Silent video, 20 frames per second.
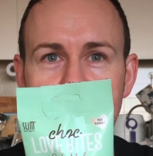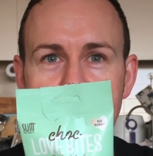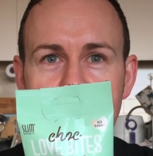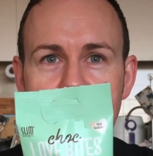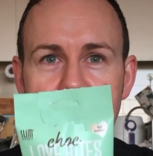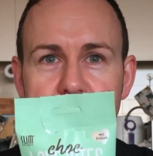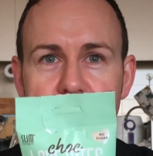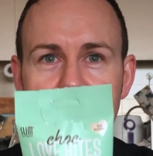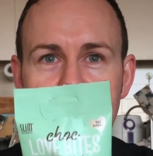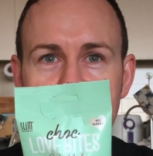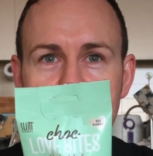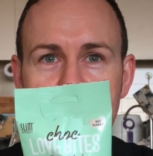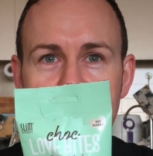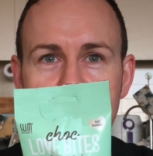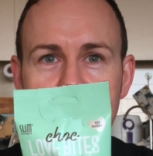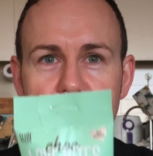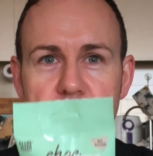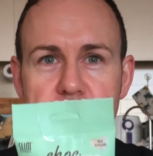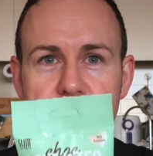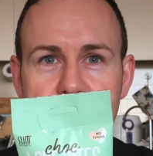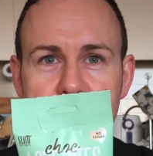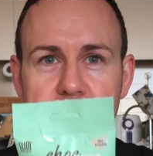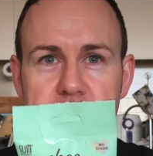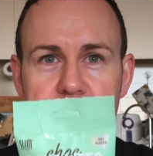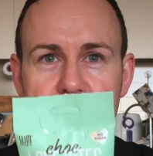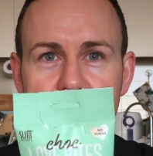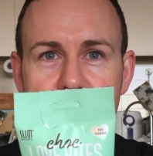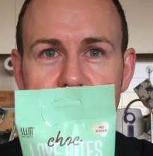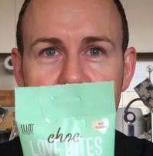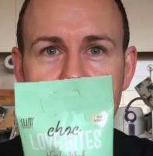are
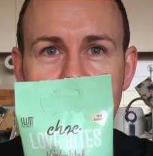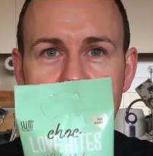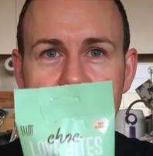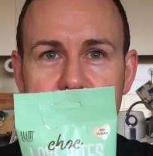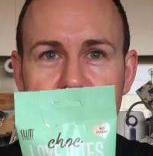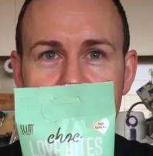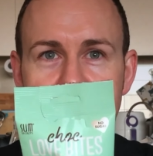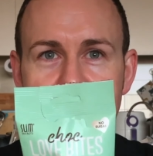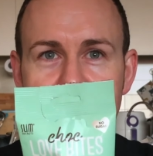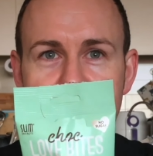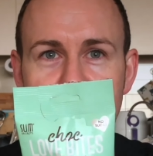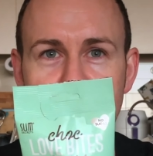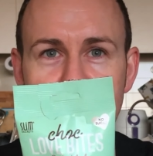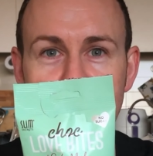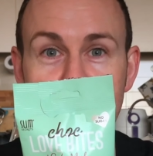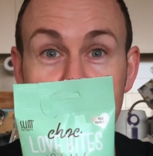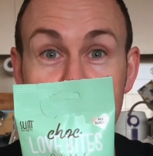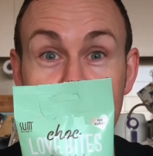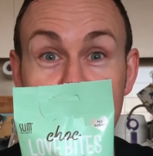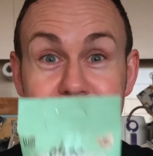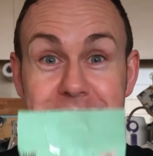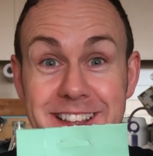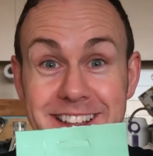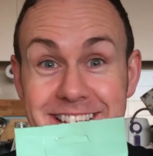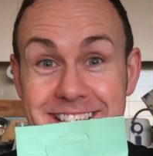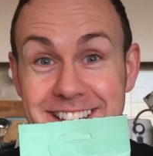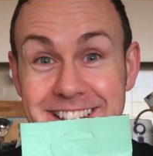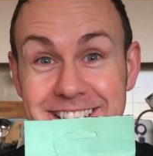non-keto and they thought it was good,